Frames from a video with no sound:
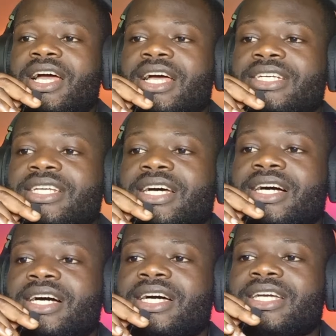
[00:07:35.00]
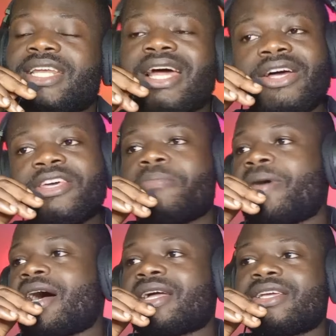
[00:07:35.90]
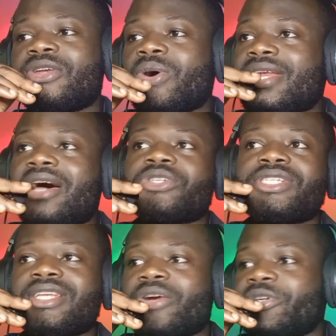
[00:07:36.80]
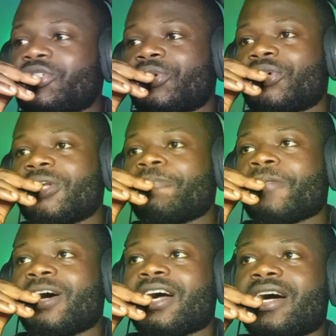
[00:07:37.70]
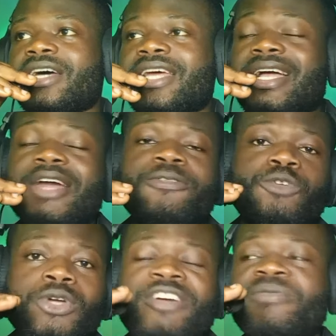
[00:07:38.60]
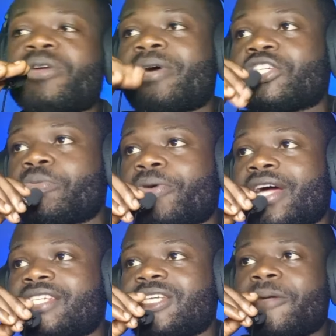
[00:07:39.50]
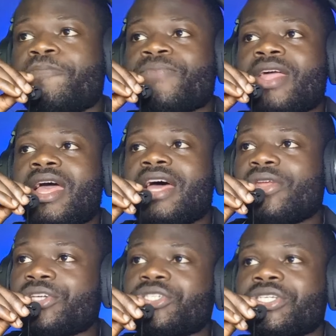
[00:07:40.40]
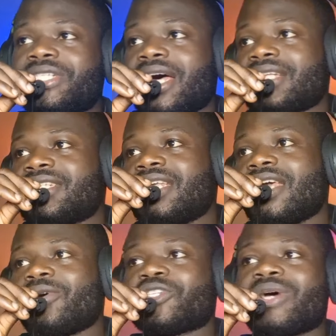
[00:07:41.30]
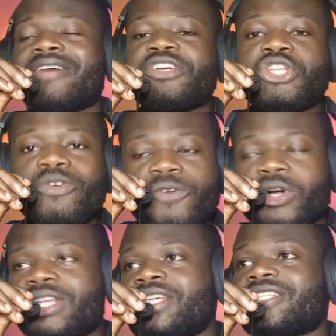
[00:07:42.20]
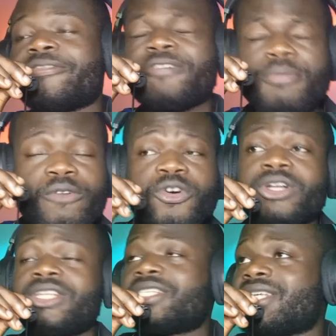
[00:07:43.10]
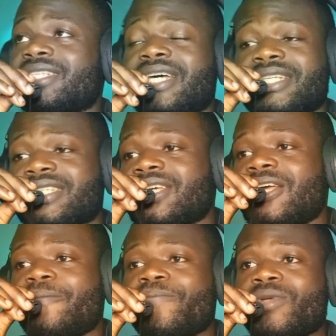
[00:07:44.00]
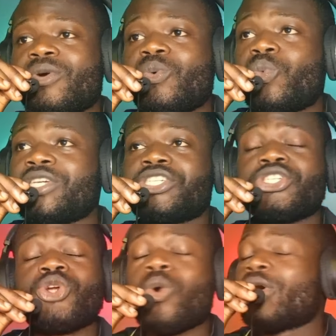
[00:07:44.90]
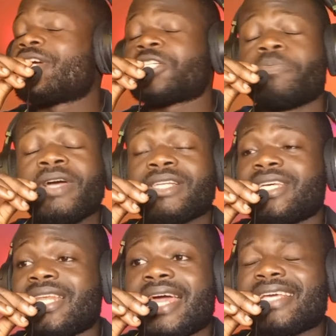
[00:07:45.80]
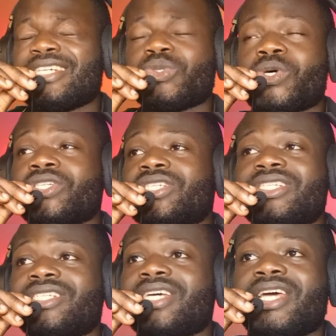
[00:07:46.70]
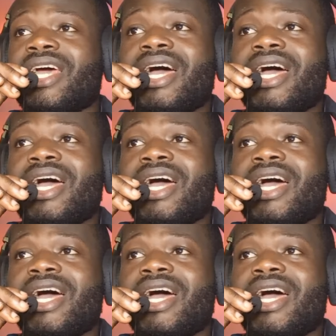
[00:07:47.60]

And now they're back, you know, announcing their return. That kind of took everybody by surprise. And not just that, they also have a new vocalist, a female vocalist at that, which no one expected. Like, it was...